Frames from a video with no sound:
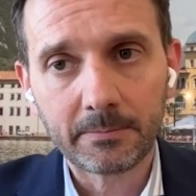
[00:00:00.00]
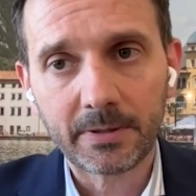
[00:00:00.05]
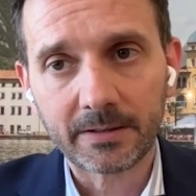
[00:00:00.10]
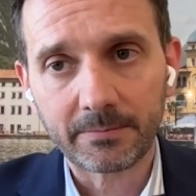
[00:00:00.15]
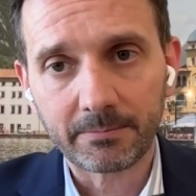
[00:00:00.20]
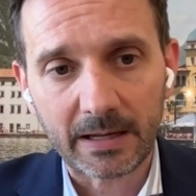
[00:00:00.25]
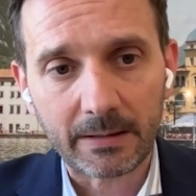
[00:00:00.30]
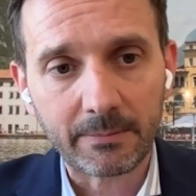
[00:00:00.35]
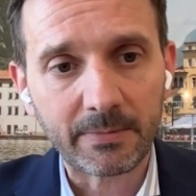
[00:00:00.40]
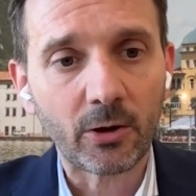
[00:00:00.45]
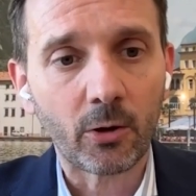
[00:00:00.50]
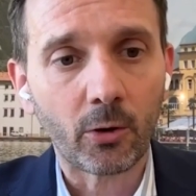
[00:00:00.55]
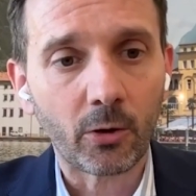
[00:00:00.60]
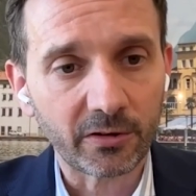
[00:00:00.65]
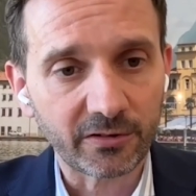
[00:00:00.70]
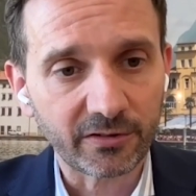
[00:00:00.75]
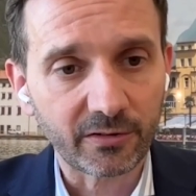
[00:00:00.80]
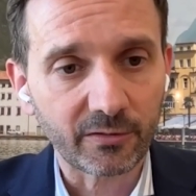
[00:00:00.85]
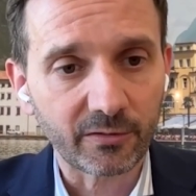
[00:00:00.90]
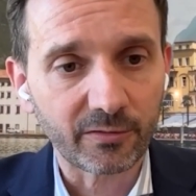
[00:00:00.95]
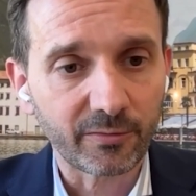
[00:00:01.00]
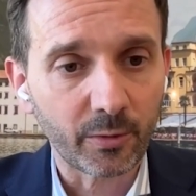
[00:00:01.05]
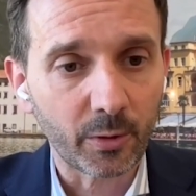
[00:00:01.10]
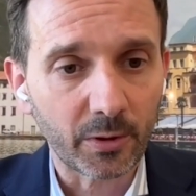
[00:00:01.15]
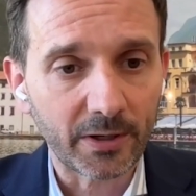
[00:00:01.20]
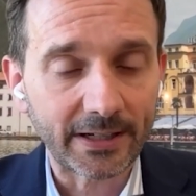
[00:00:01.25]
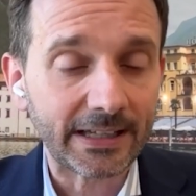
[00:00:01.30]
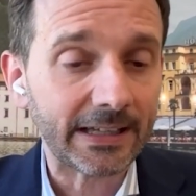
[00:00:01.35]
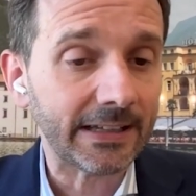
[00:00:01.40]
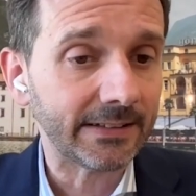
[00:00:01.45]
but maybe also
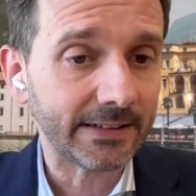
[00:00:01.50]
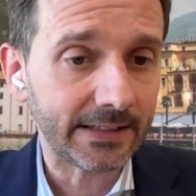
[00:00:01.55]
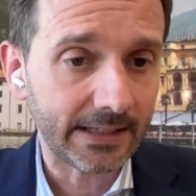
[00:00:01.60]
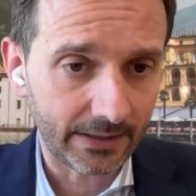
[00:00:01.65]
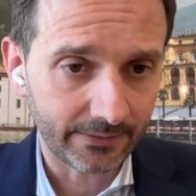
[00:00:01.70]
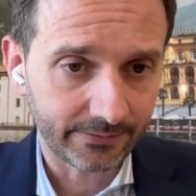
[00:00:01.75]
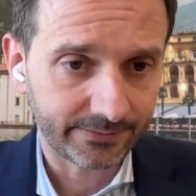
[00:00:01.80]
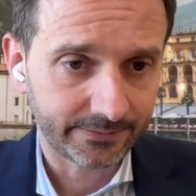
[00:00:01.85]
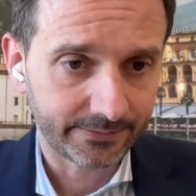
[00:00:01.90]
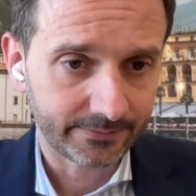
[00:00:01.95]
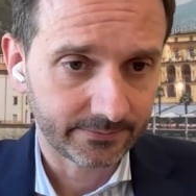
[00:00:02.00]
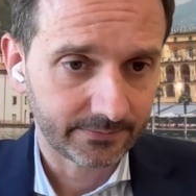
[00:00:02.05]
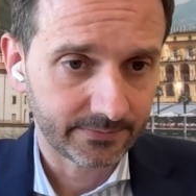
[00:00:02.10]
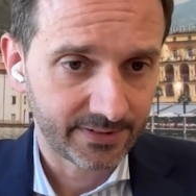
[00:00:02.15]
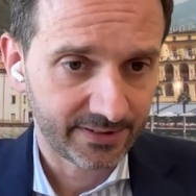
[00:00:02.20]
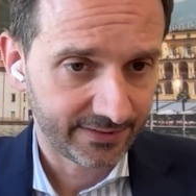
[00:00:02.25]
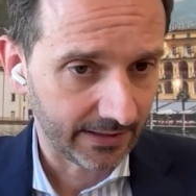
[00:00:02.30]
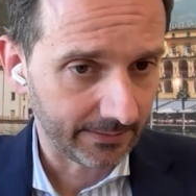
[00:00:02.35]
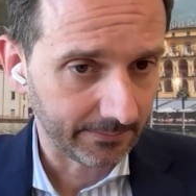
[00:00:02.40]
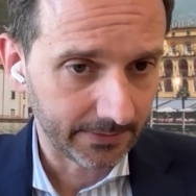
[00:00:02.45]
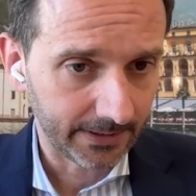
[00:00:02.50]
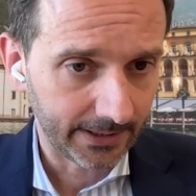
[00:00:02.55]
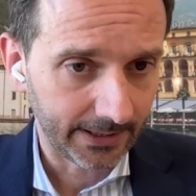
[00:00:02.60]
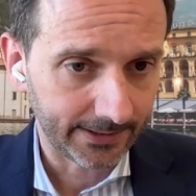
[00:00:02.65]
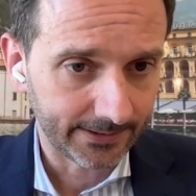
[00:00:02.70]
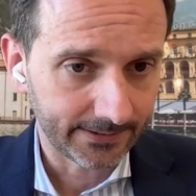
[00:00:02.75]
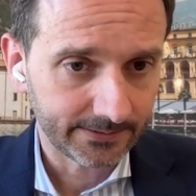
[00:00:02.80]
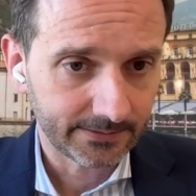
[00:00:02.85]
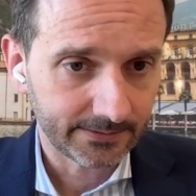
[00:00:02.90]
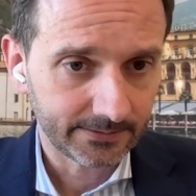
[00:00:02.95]
for an ETF
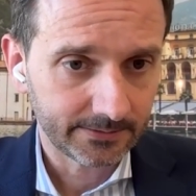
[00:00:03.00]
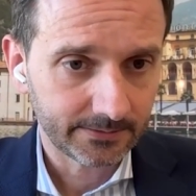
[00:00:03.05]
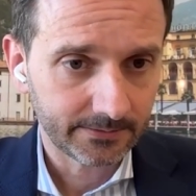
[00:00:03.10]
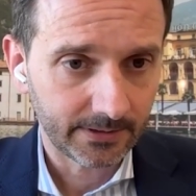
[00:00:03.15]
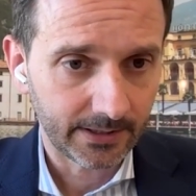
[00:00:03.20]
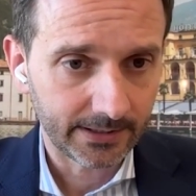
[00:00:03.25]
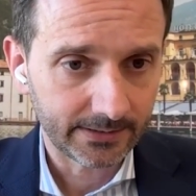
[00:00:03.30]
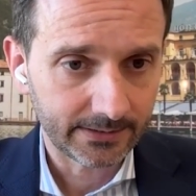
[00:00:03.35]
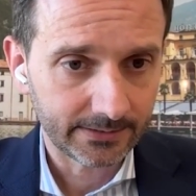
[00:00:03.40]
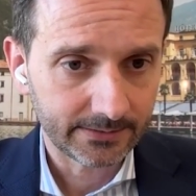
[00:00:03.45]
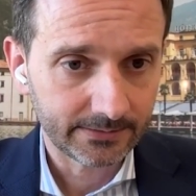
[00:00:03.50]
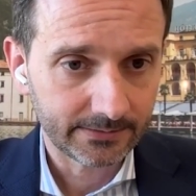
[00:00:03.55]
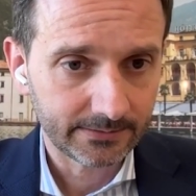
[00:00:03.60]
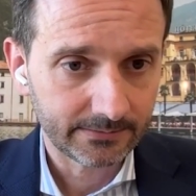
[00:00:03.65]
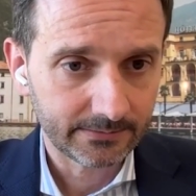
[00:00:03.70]
someday, right?